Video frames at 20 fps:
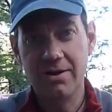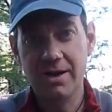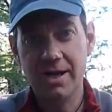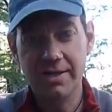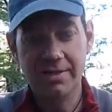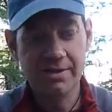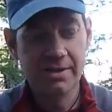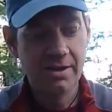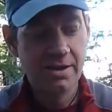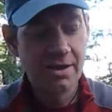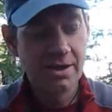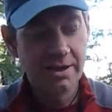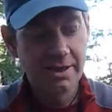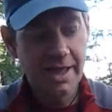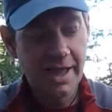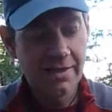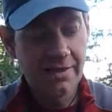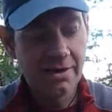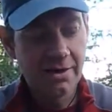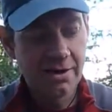And
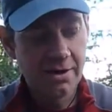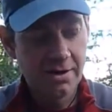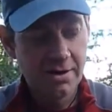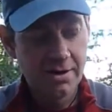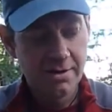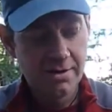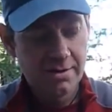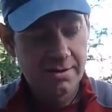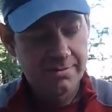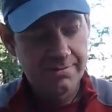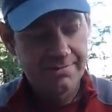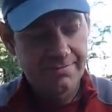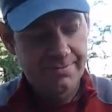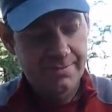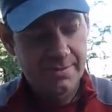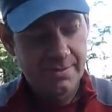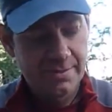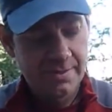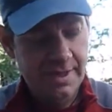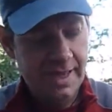leather,
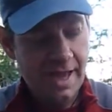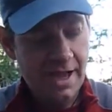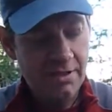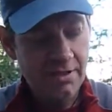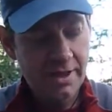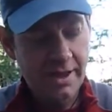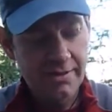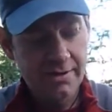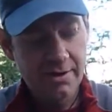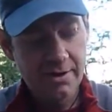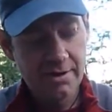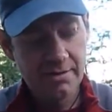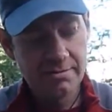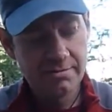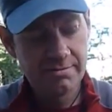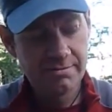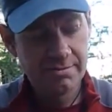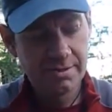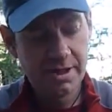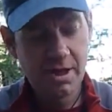cow leather,
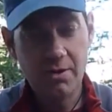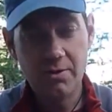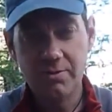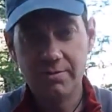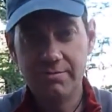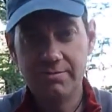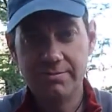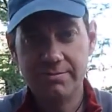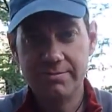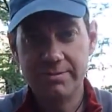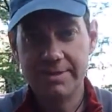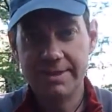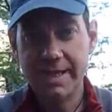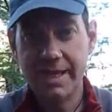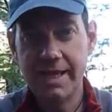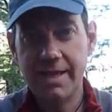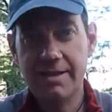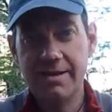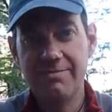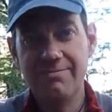goat
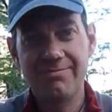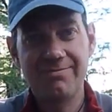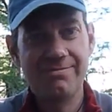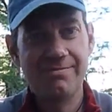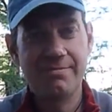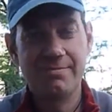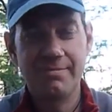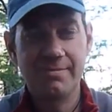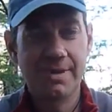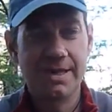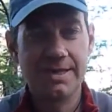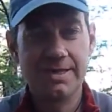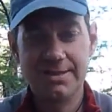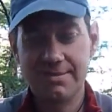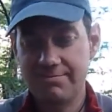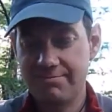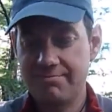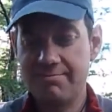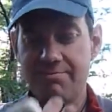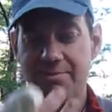skin, it's
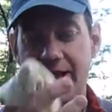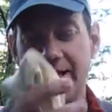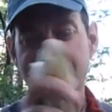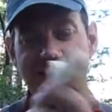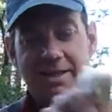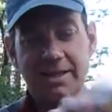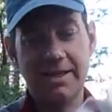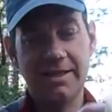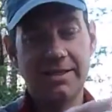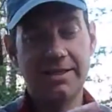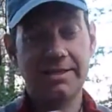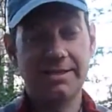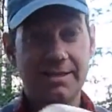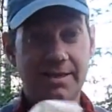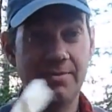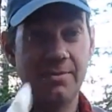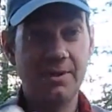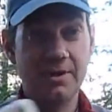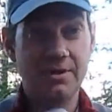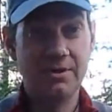basically
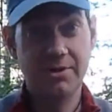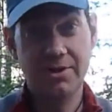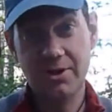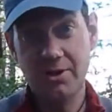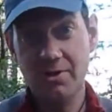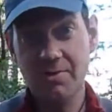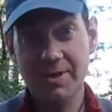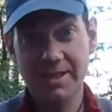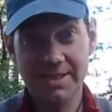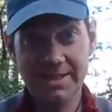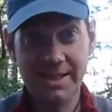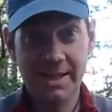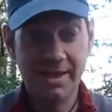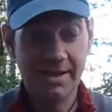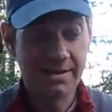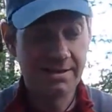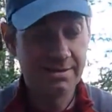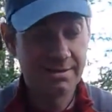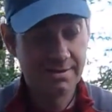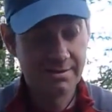similar to human skin.
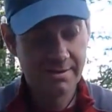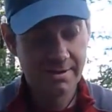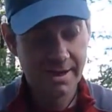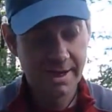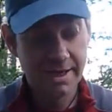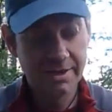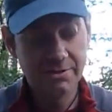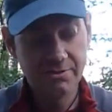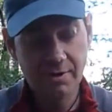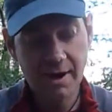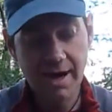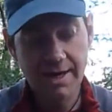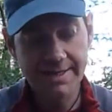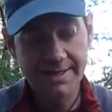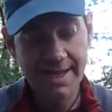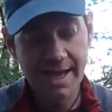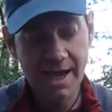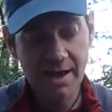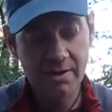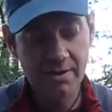It dries
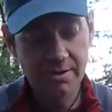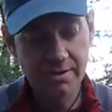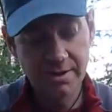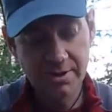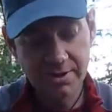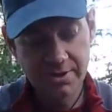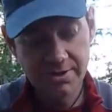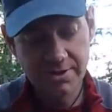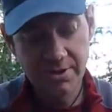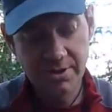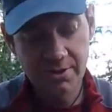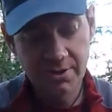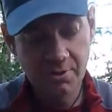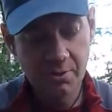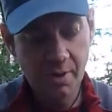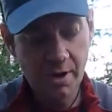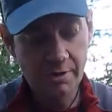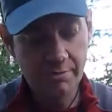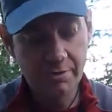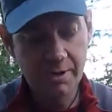out. So you
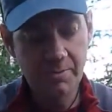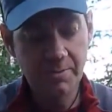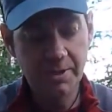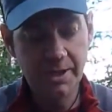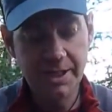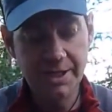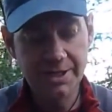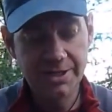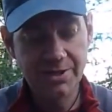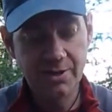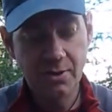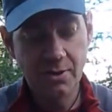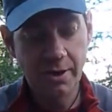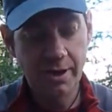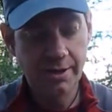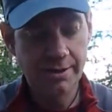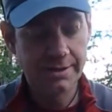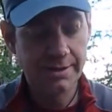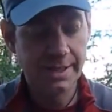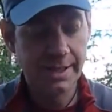want to replenish the
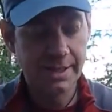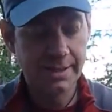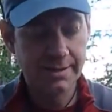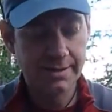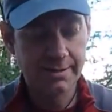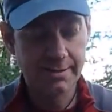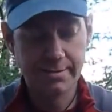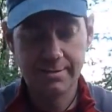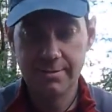oils in it.